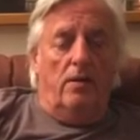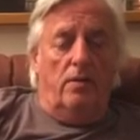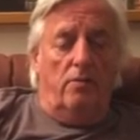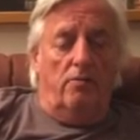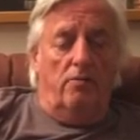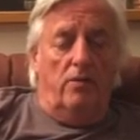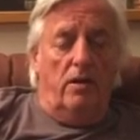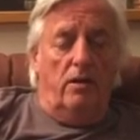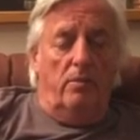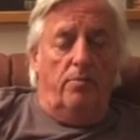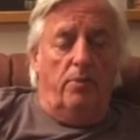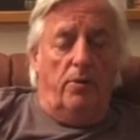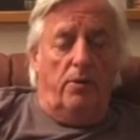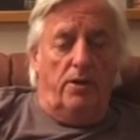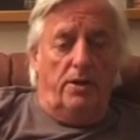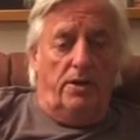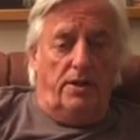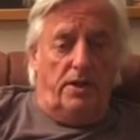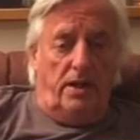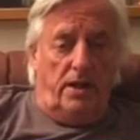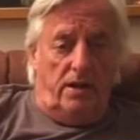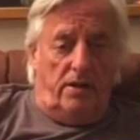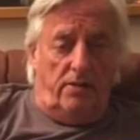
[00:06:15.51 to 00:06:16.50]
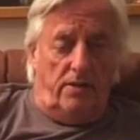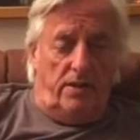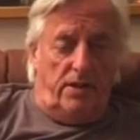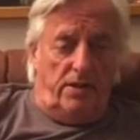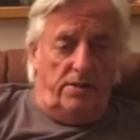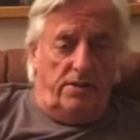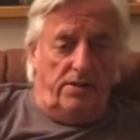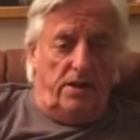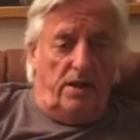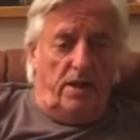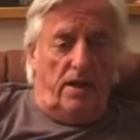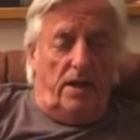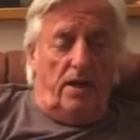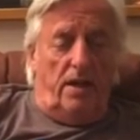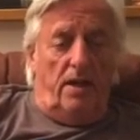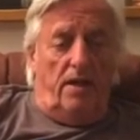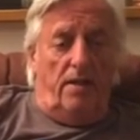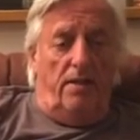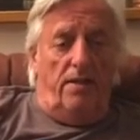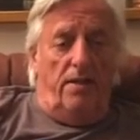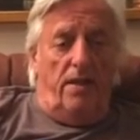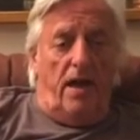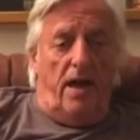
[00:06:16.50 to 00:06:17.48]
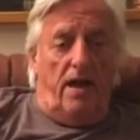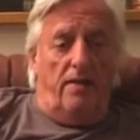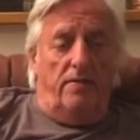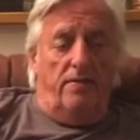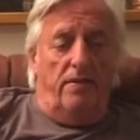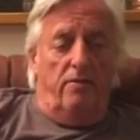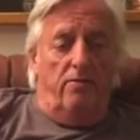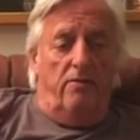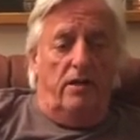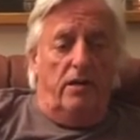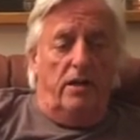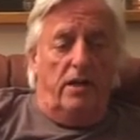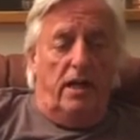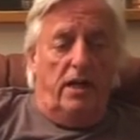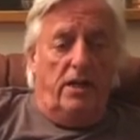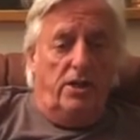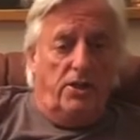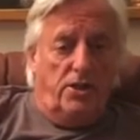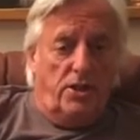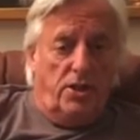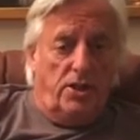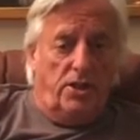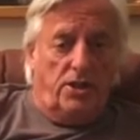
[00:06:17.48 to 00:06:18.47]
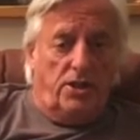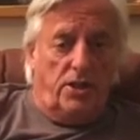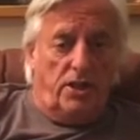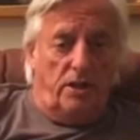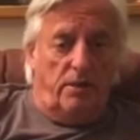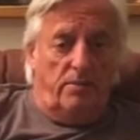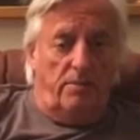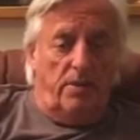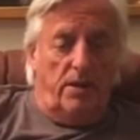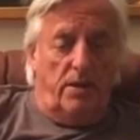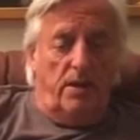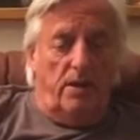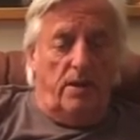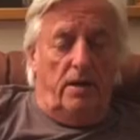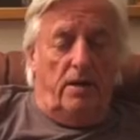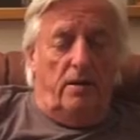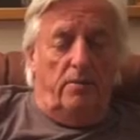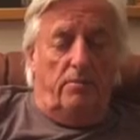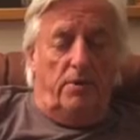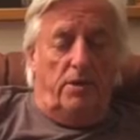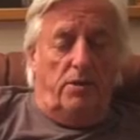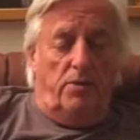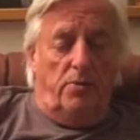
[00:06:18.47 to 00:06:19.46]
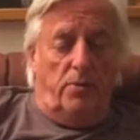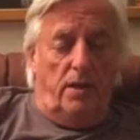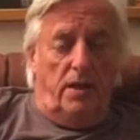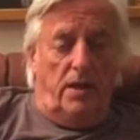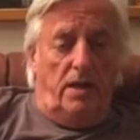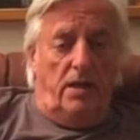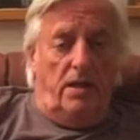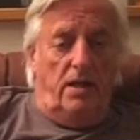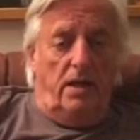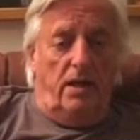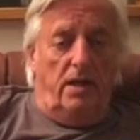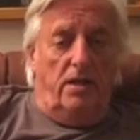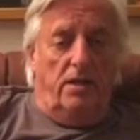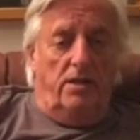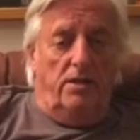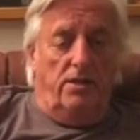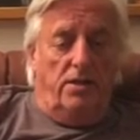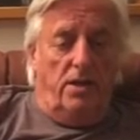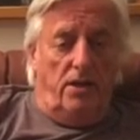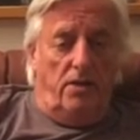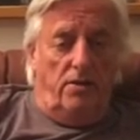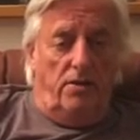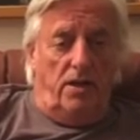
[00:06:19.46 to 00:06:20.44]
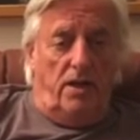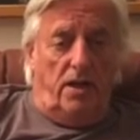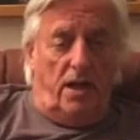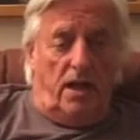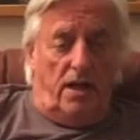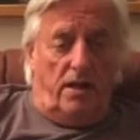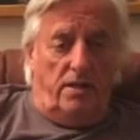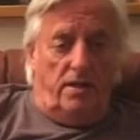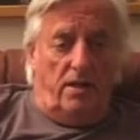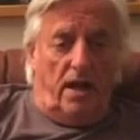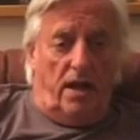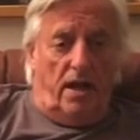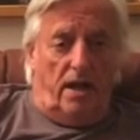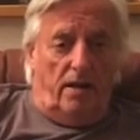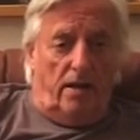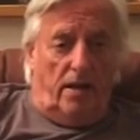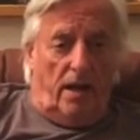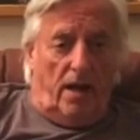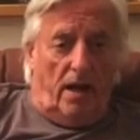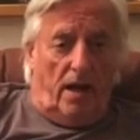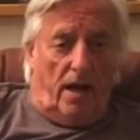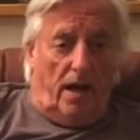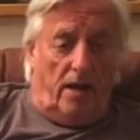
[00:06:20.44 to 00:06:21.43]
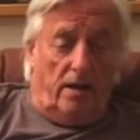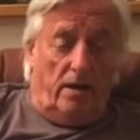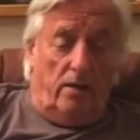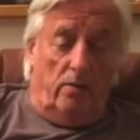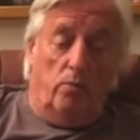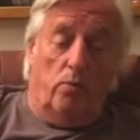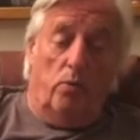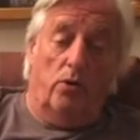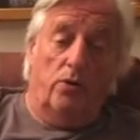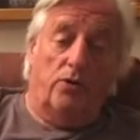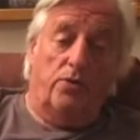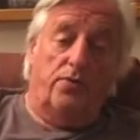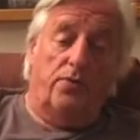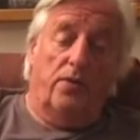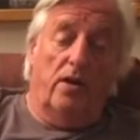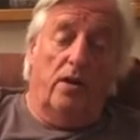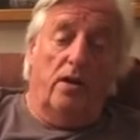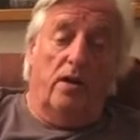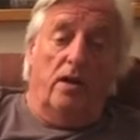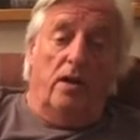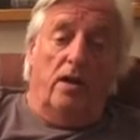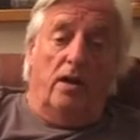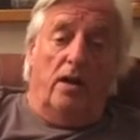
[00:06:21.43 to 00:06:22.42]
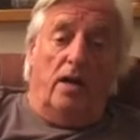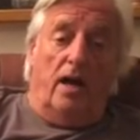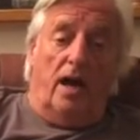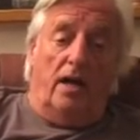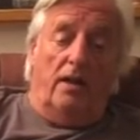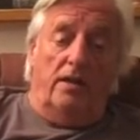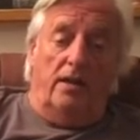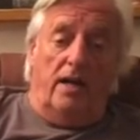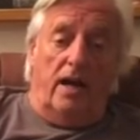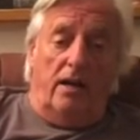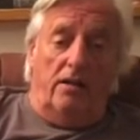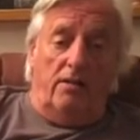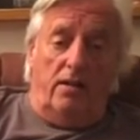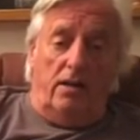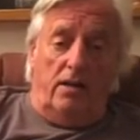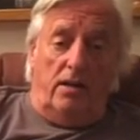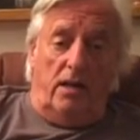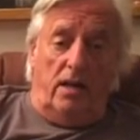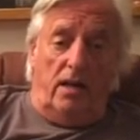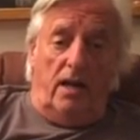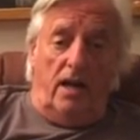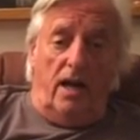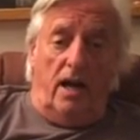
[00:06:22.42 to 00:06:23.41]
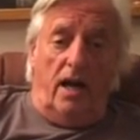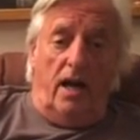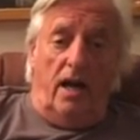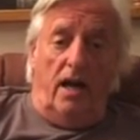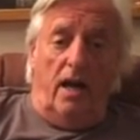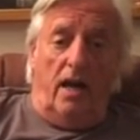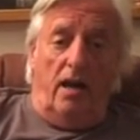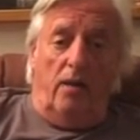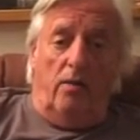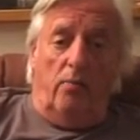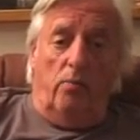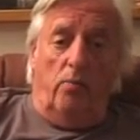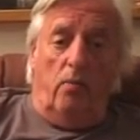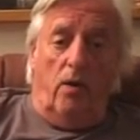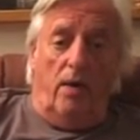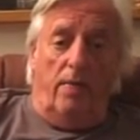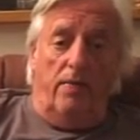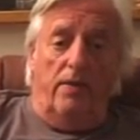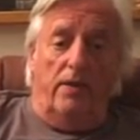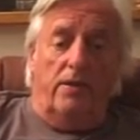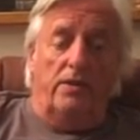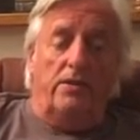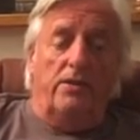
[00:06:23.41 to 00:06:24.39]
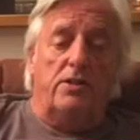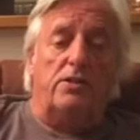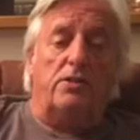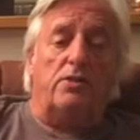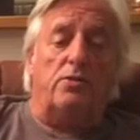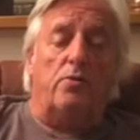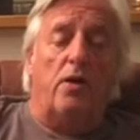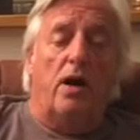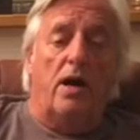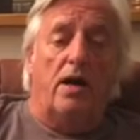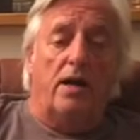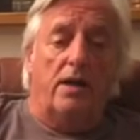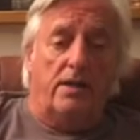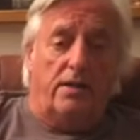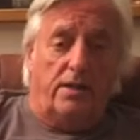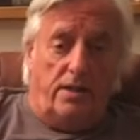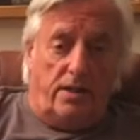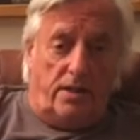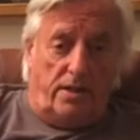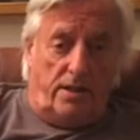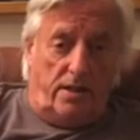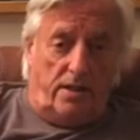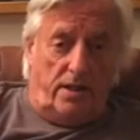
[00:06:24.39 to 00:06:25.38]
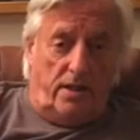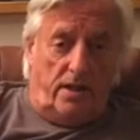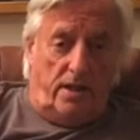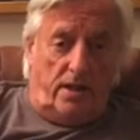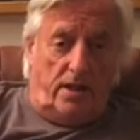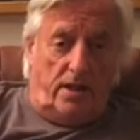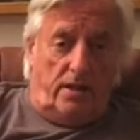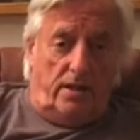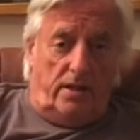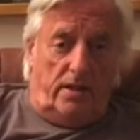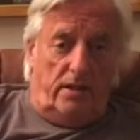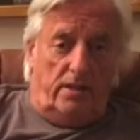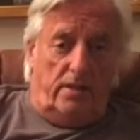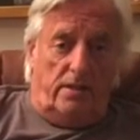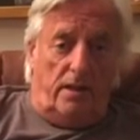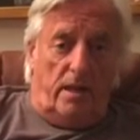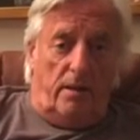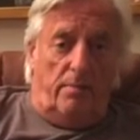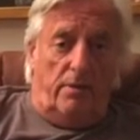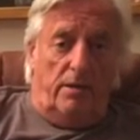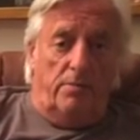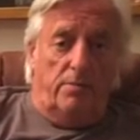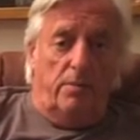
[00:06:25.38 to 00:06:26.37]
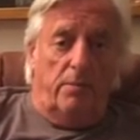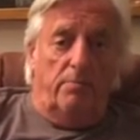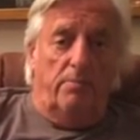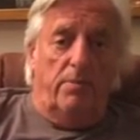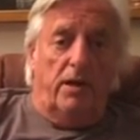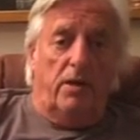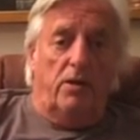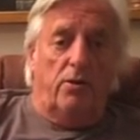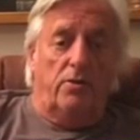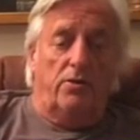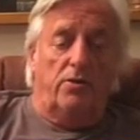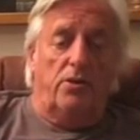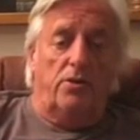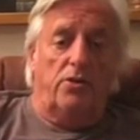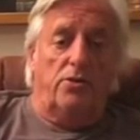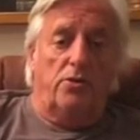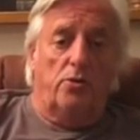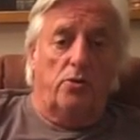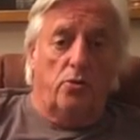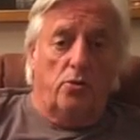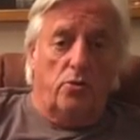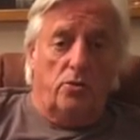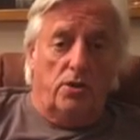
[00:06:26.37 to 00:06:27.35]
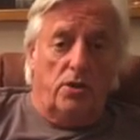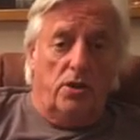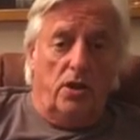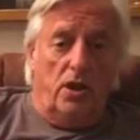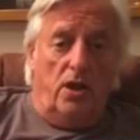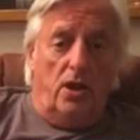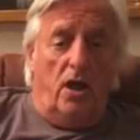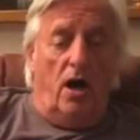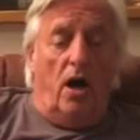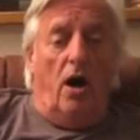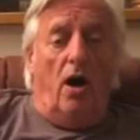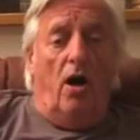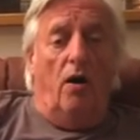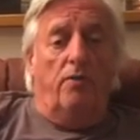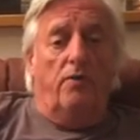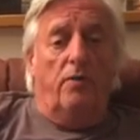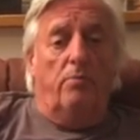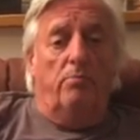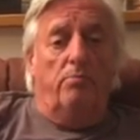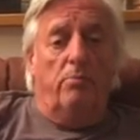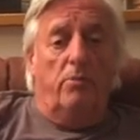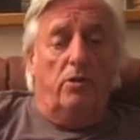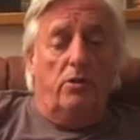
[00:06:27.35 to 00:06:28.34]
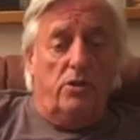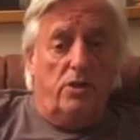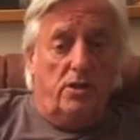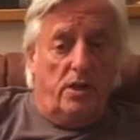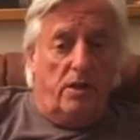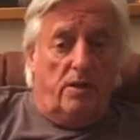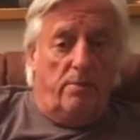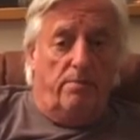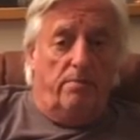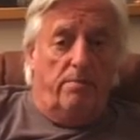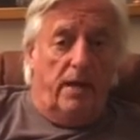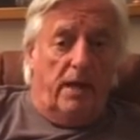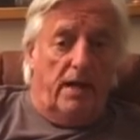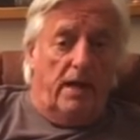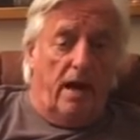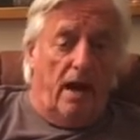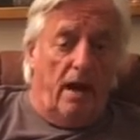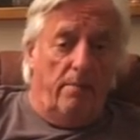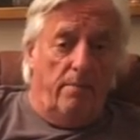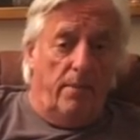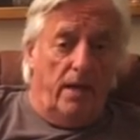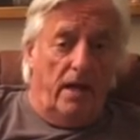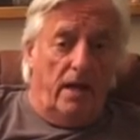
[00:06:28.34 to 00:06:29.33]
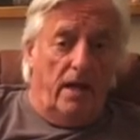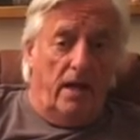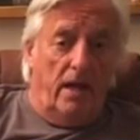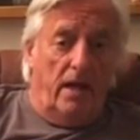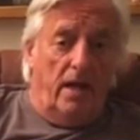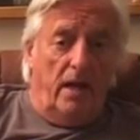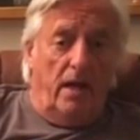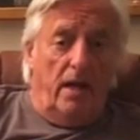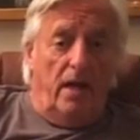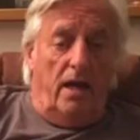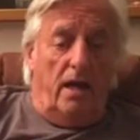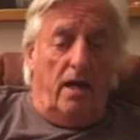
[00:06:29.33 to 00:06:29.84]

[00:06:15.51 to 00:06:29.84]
The real point here is that the relationship between Dodi and Anna was undoubtedly uh, one that disquieted the establishment because the thought of a Muslim becoming,